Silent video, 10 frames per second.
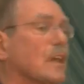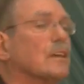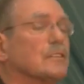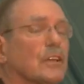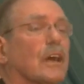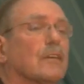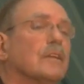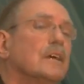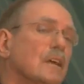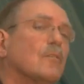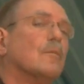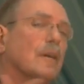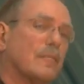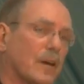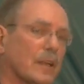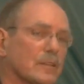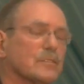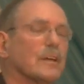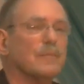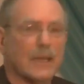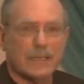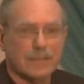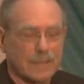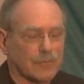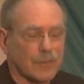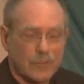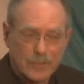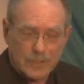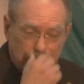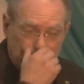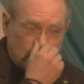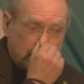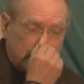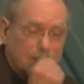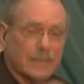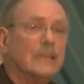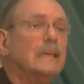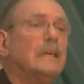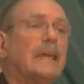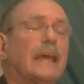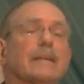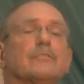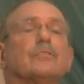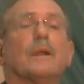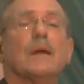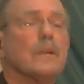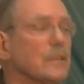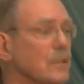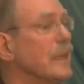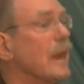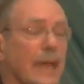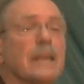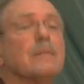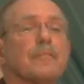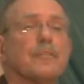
a young child where my father tried to make a difference in the Caribbean. And so, what I want to do, and I'm a